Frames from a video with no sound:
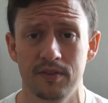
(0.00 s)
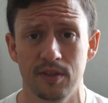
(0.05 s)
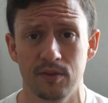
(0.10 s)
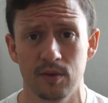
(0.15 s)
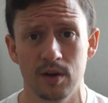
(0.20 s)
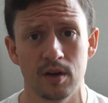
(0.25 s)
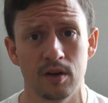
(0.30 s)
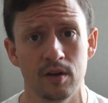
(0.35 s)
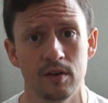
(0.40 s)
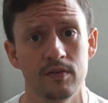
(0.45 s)

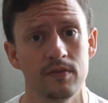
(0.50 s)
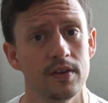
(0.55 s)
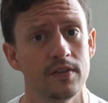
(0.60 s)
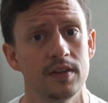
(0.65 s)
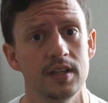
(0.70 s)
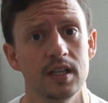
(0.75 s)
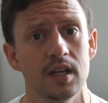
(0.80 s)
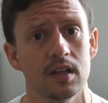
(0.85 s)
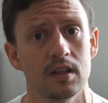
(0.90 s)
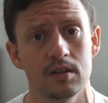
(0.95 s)

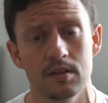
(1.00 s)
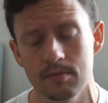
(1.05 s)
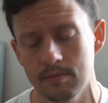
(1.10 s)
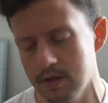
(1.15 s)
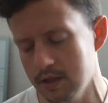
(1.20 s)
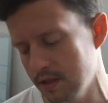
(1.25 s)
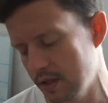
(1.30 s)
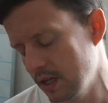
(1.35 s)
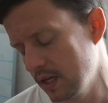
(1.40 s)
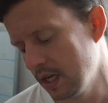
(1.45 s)
$350 a
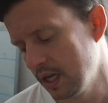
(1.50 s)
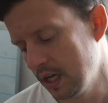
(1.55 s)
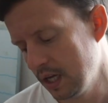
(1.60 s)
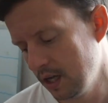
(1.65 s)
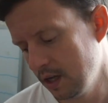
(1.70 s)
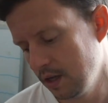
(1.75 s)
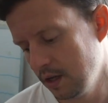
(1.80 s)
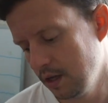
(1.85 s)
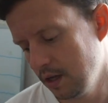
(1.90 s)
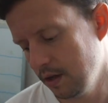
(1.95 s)
month
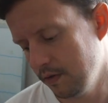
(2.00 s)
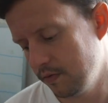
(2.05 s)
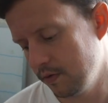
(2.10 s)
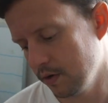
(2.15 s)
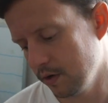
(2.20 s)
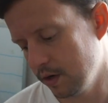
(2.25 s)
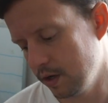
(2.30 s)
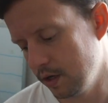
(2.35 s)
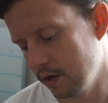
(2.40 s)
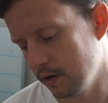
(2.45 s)
if
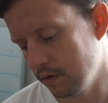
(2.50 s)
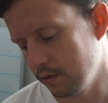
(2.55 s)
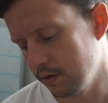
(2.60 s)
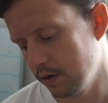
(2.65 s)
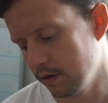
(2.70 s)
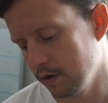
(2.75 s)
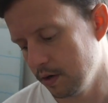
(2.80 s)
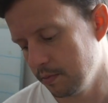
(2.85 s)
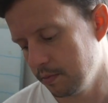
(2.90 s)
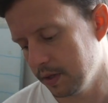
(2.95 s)
you're in
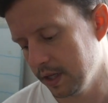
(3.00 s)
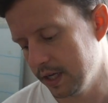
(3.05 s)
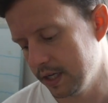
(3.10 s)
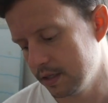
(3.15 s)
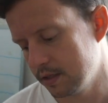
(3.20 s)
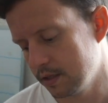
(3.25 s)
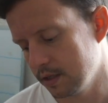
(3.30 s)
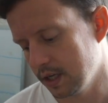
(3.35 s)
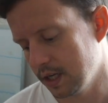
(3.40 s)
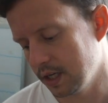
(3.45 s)
a
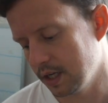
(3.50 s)
place